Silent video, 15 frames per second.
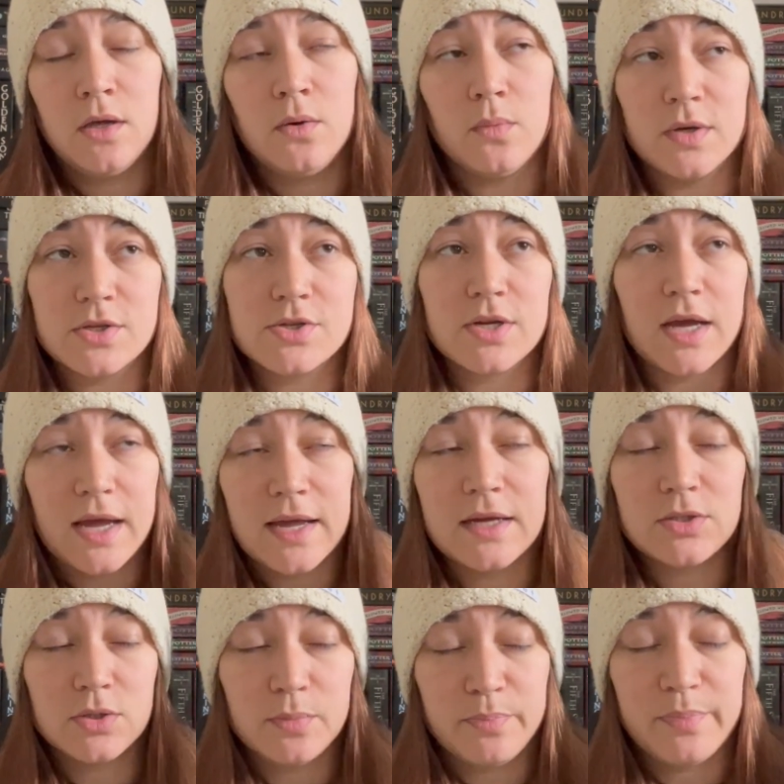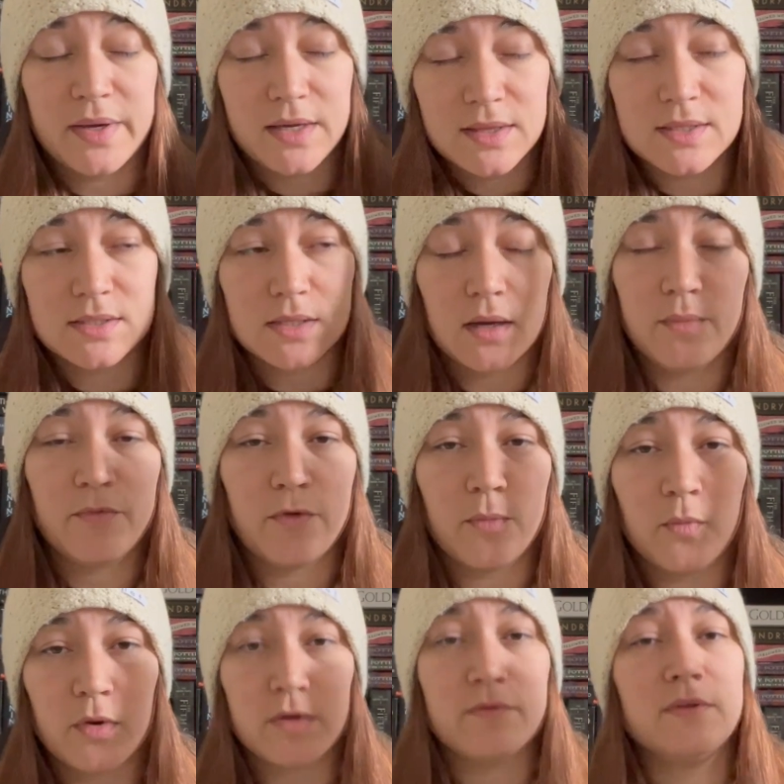which I actually picked this up
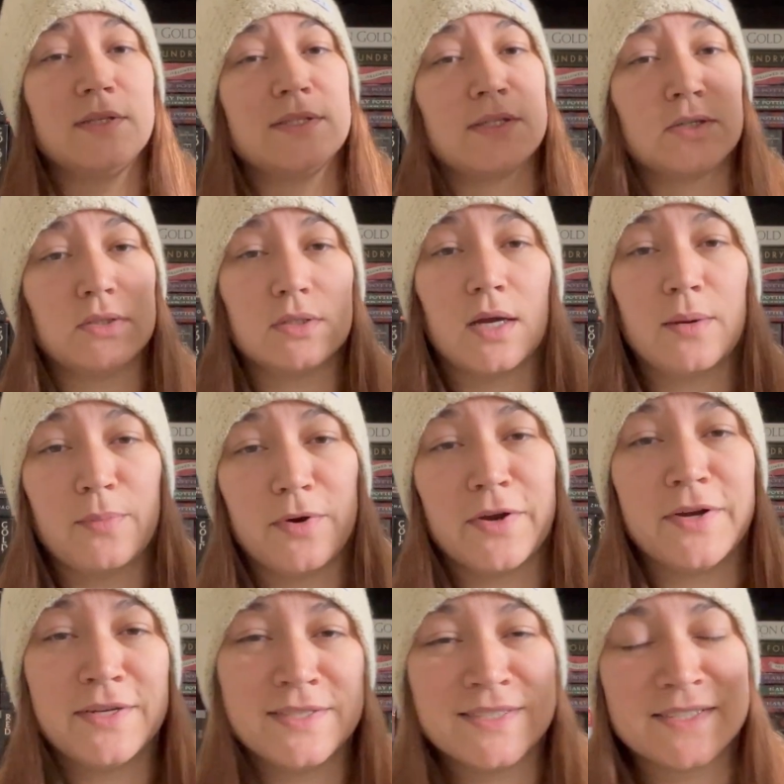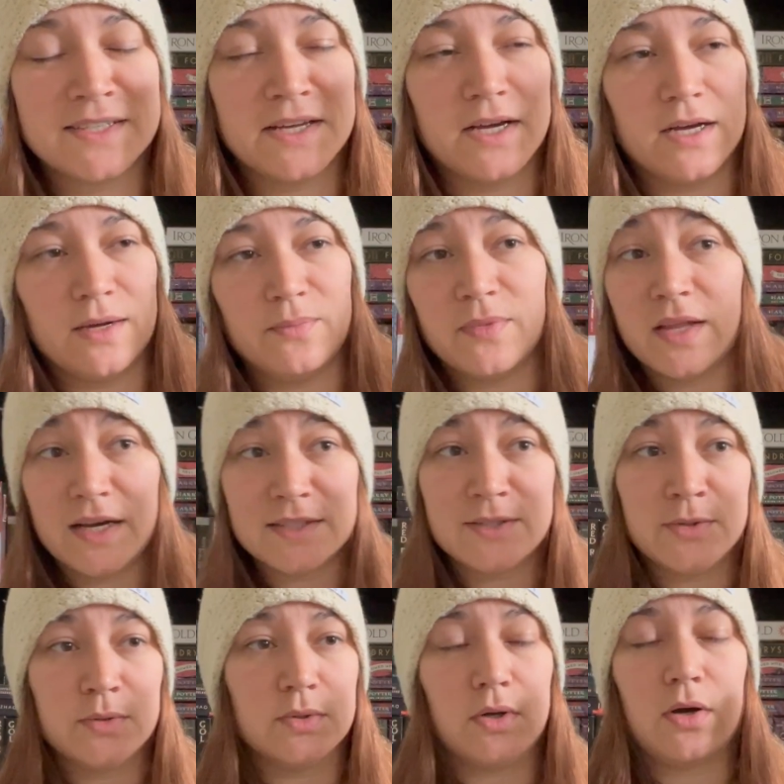from one of these little libraries not
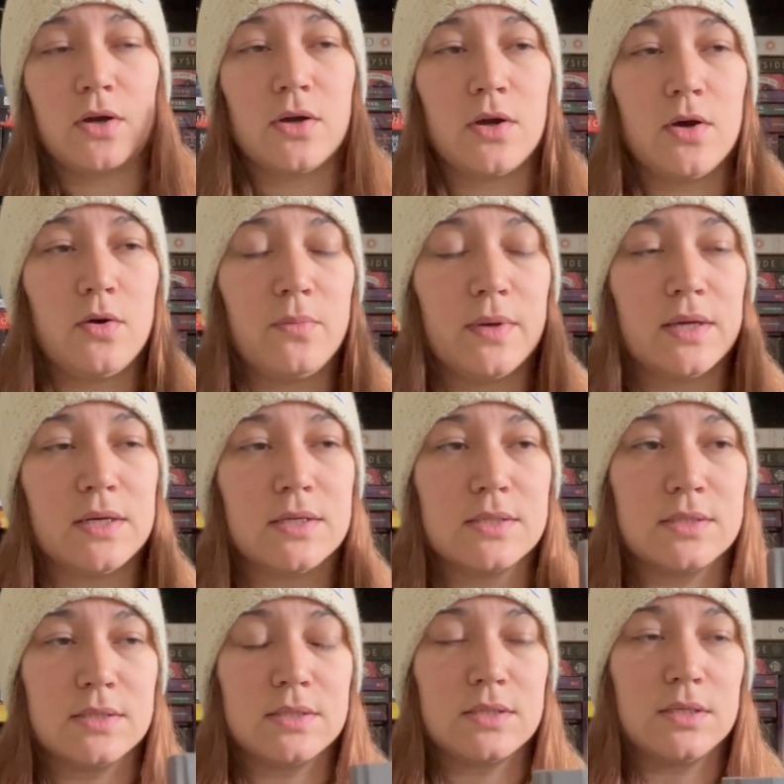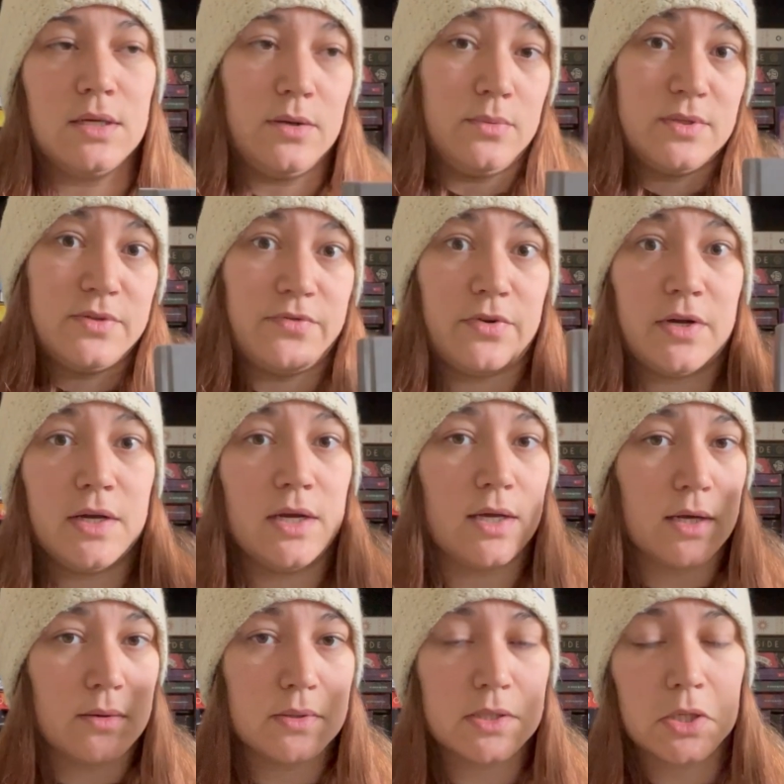too long ago because it was free,
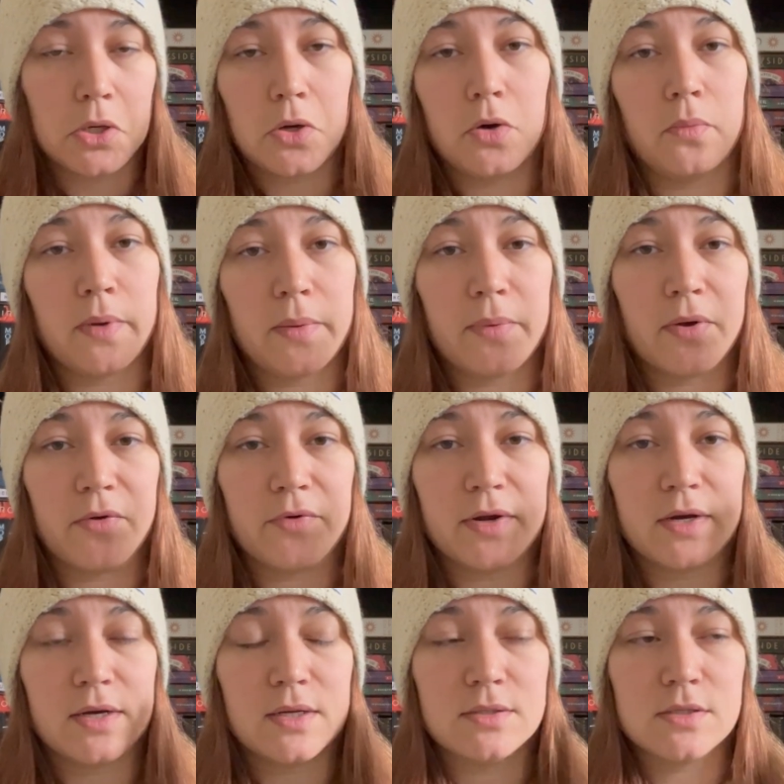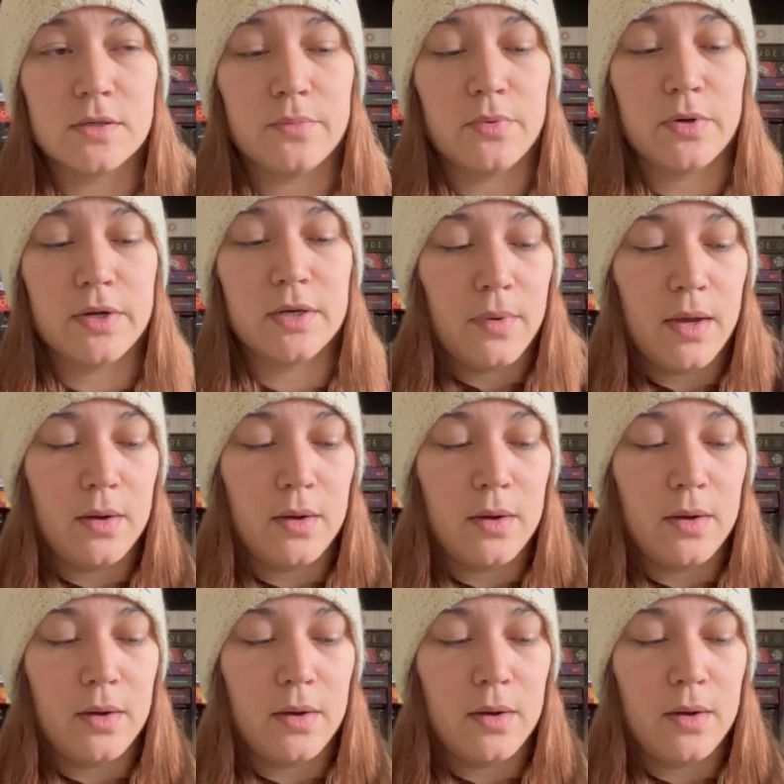and I was like, oh, maybe I'll read it at some point.